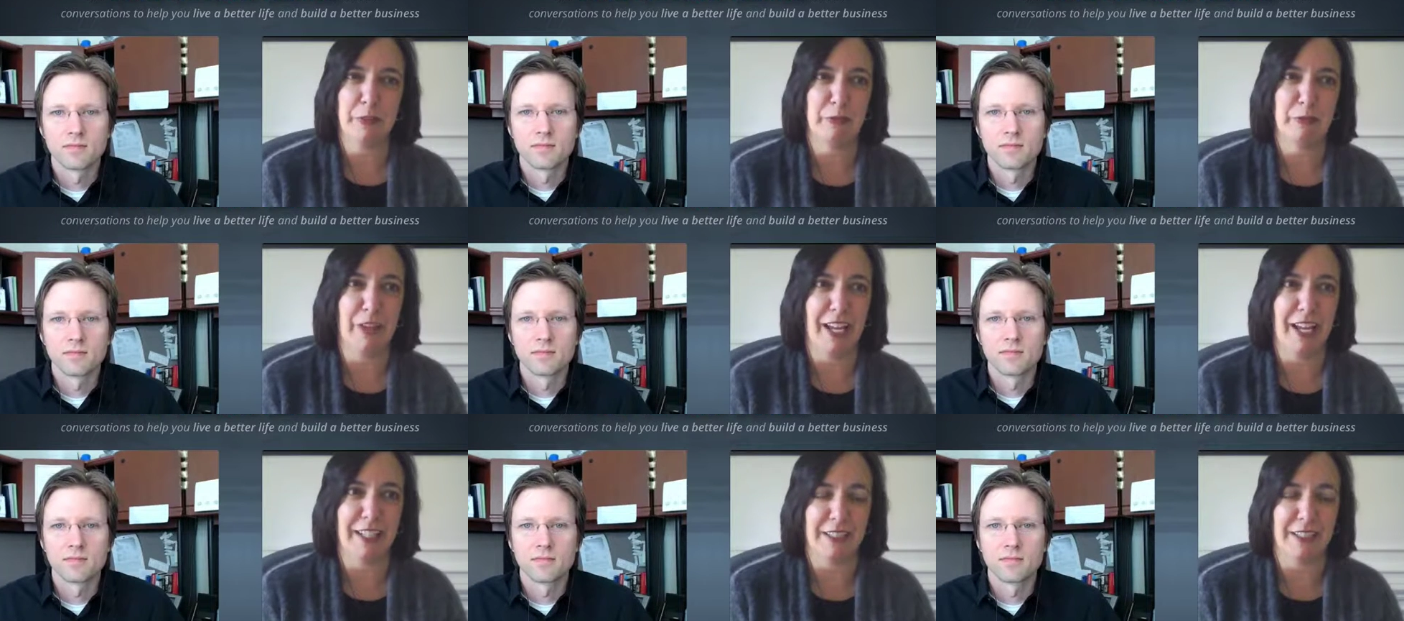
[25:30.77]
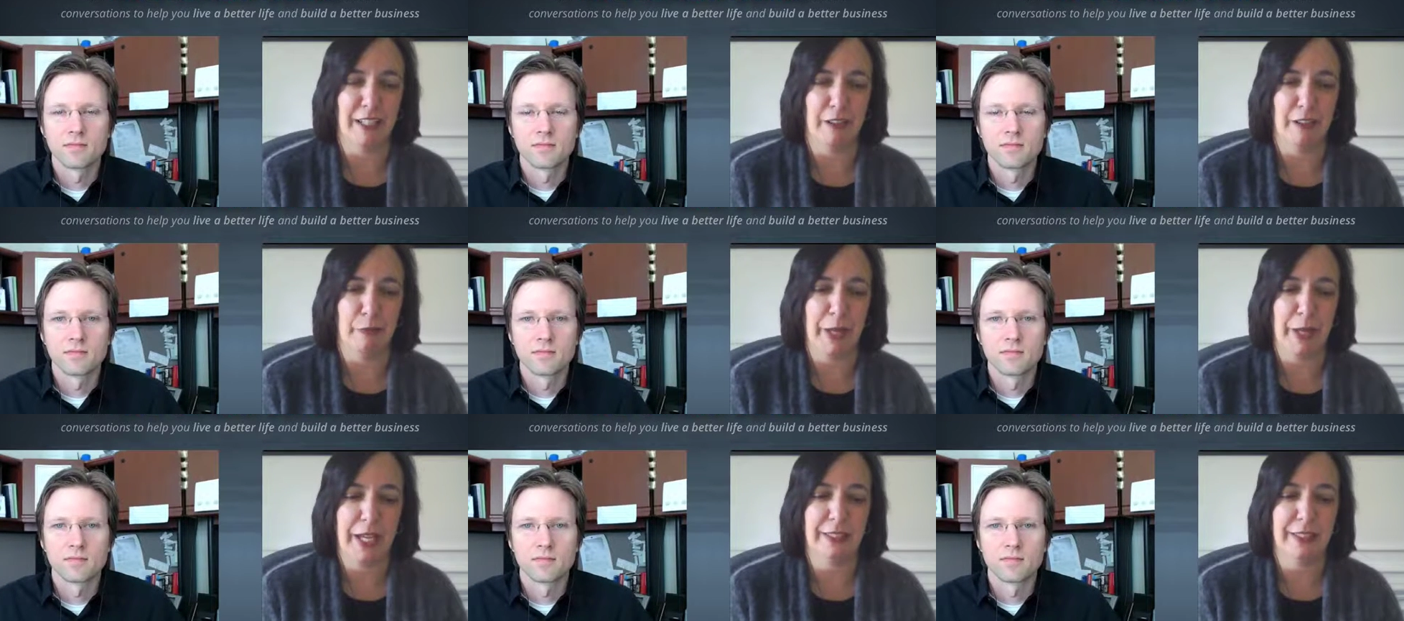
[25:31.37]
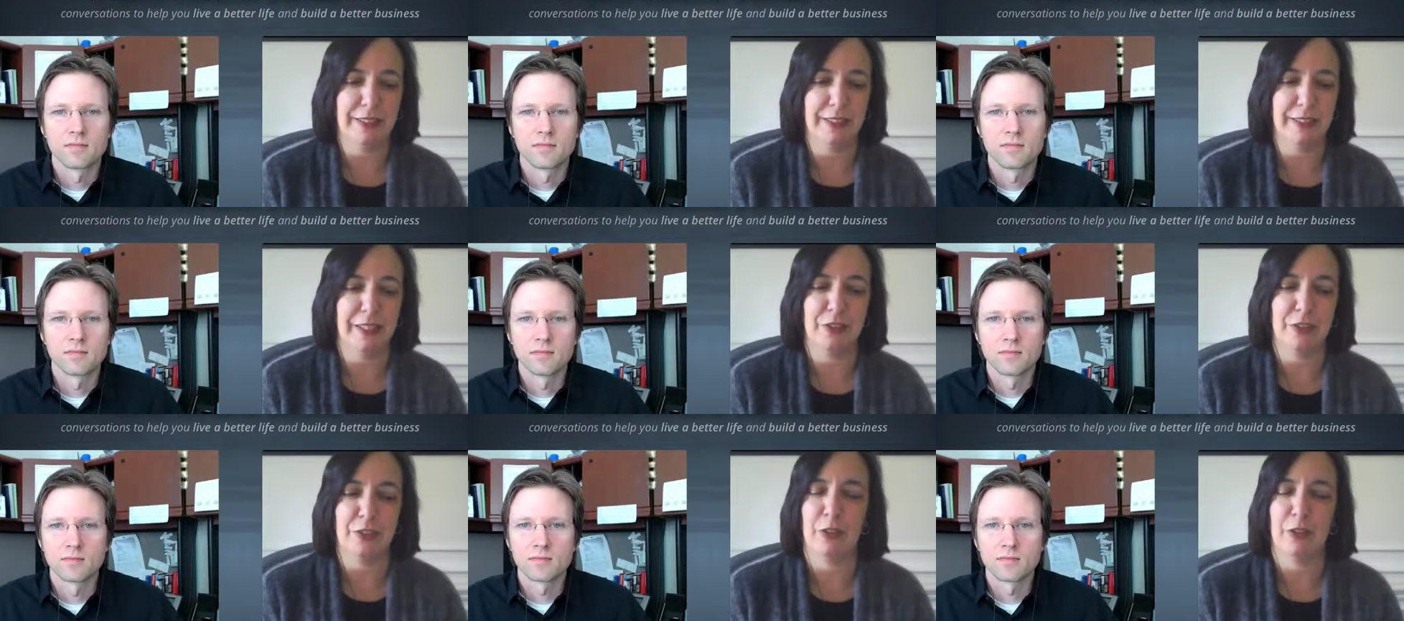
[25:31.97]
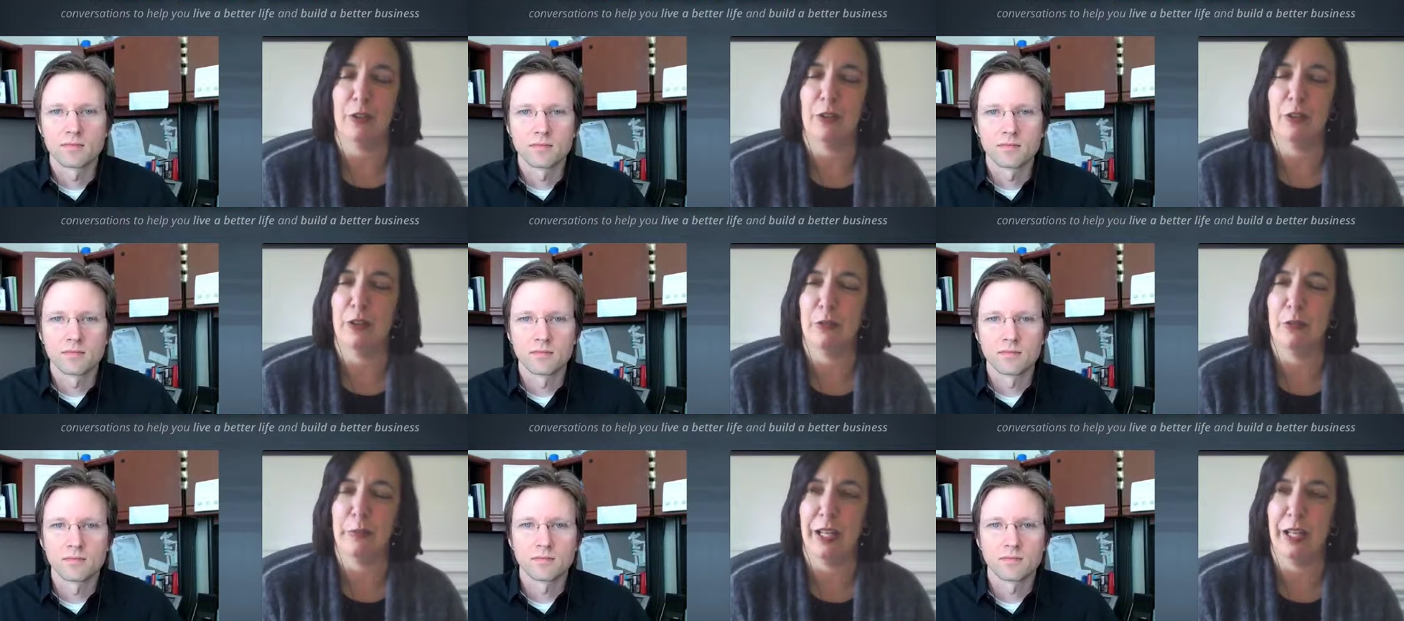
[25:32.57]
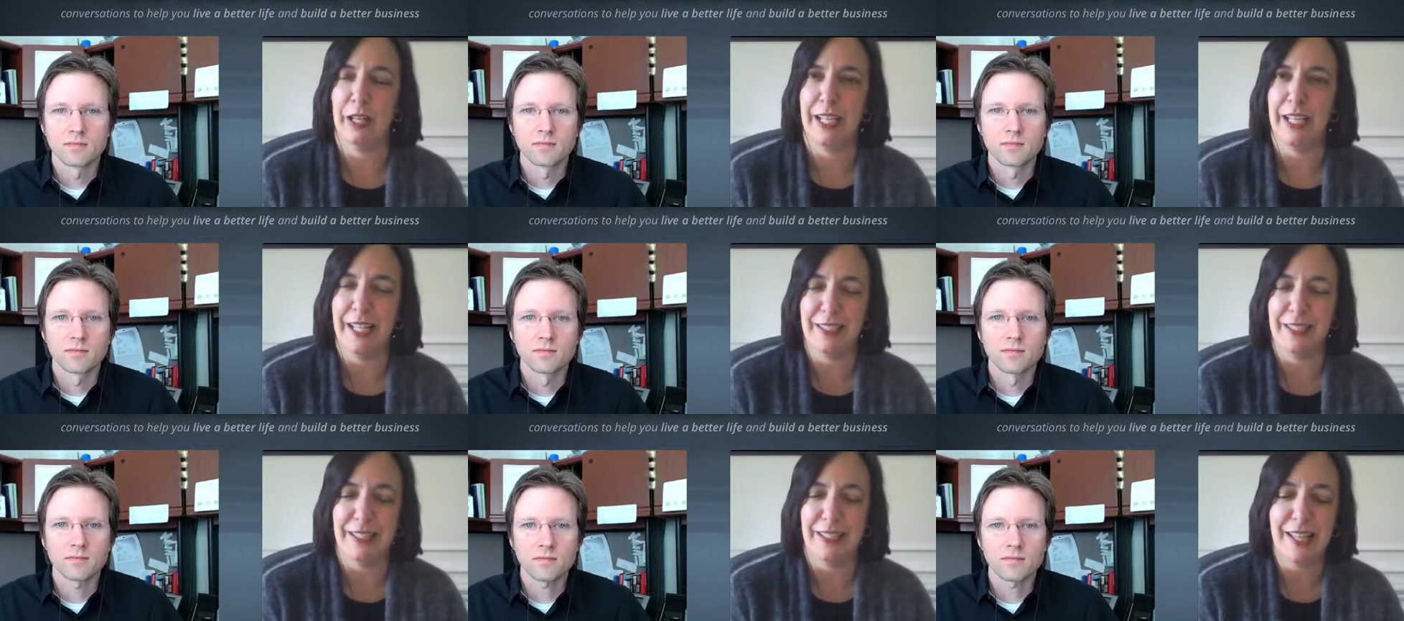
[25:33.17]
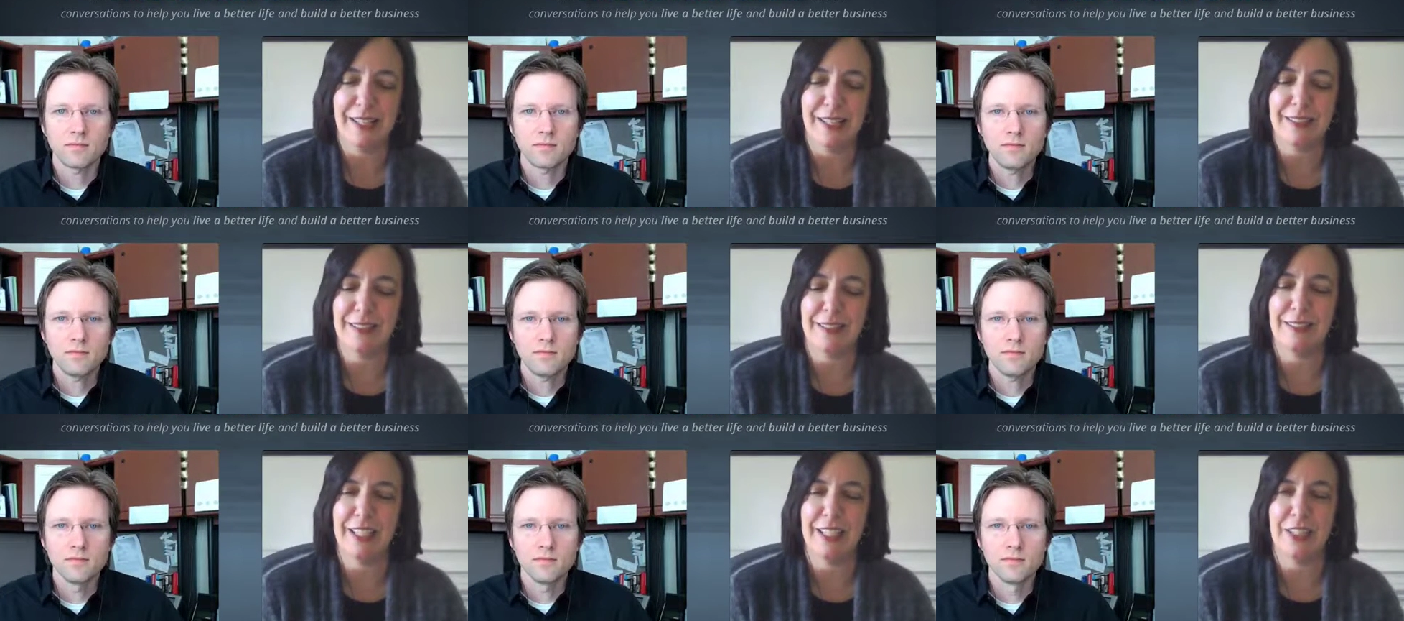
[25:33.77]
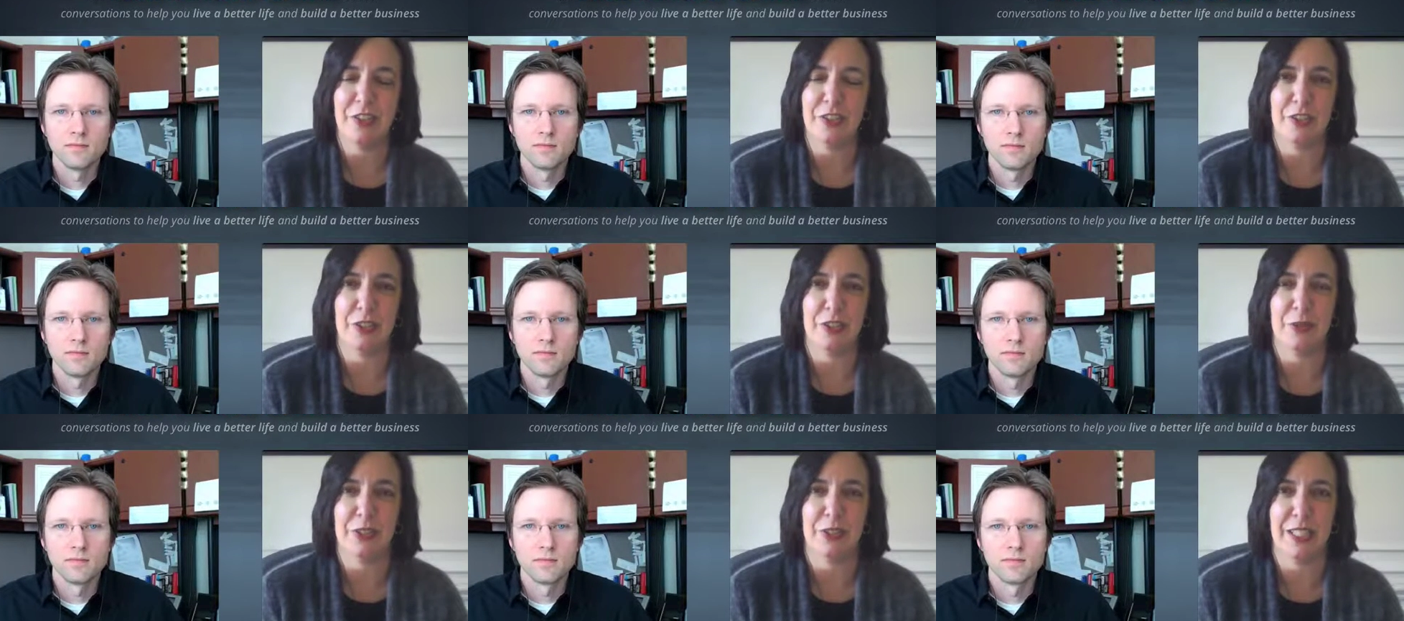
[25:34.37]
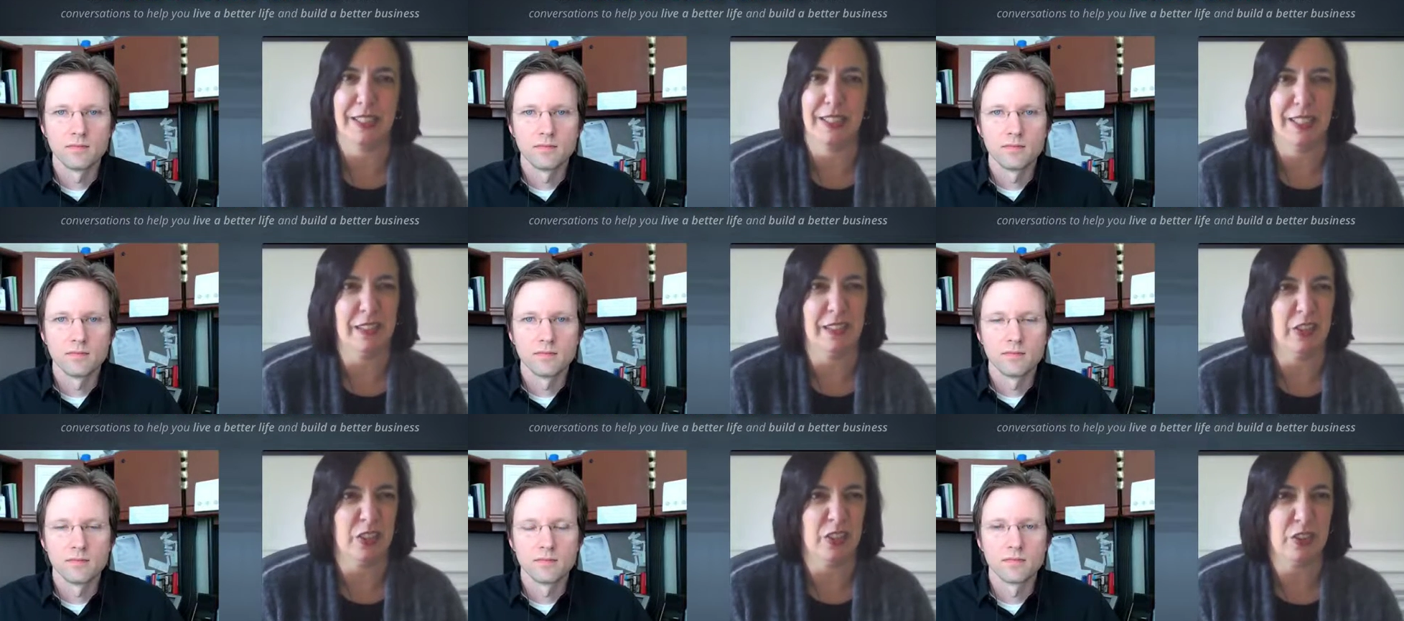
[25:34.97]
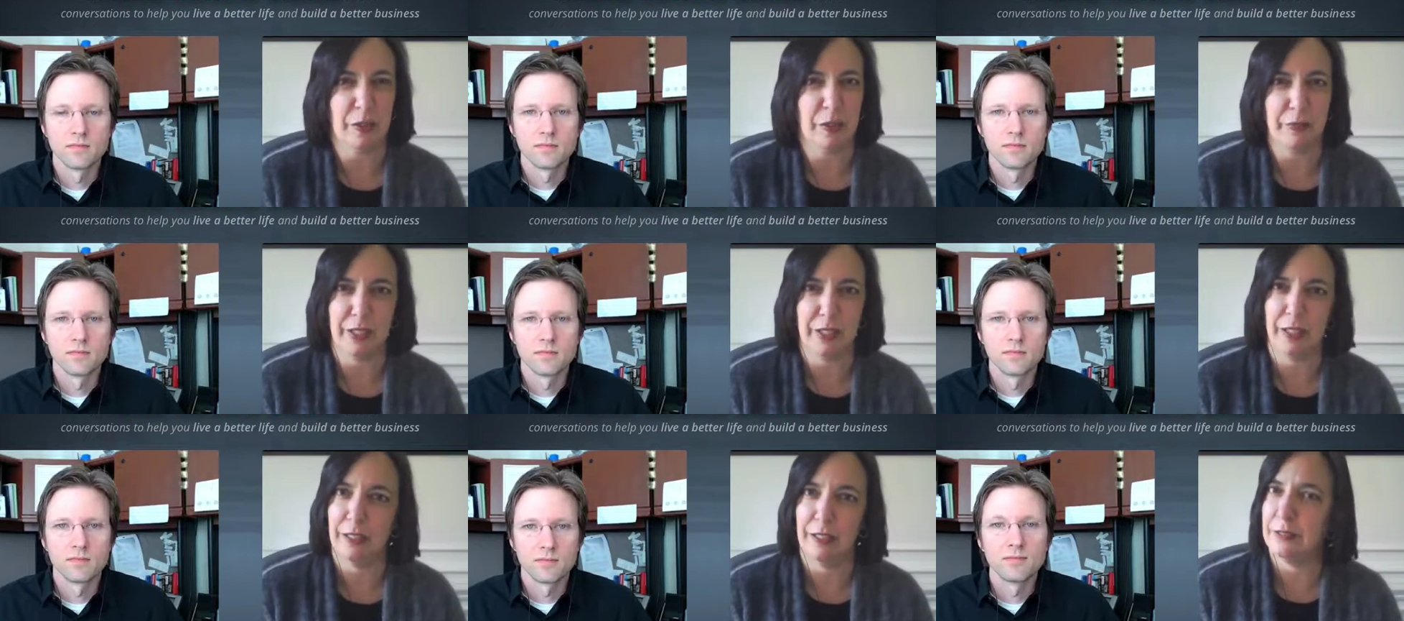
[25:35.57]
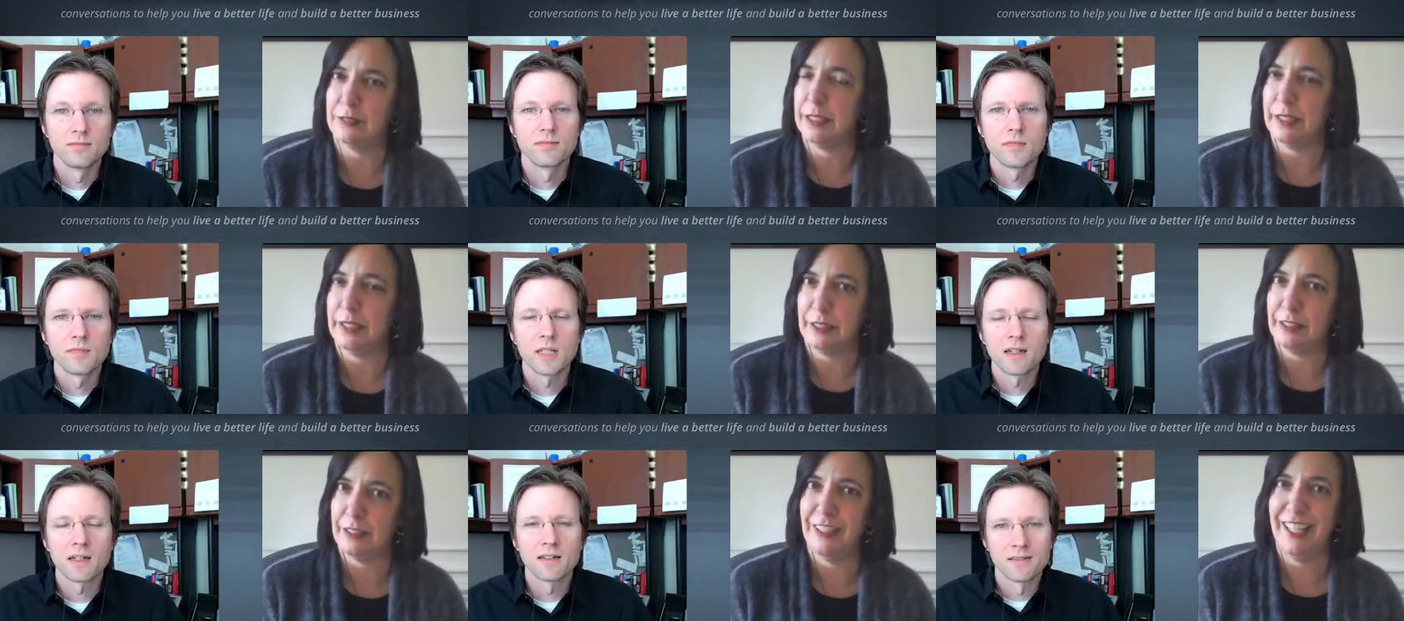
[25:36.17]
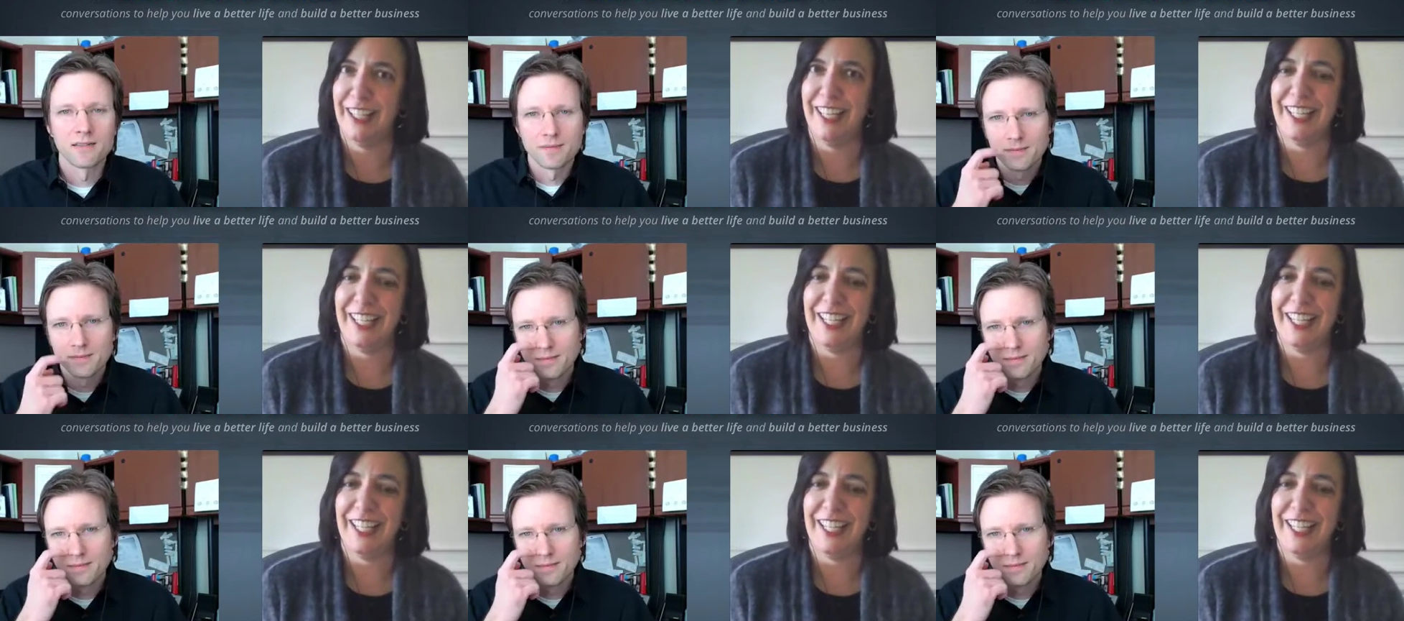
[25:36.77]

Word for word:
Speaker 1: effect of paying attention to her own body and that sensation she was getting that there's something else here, yeah.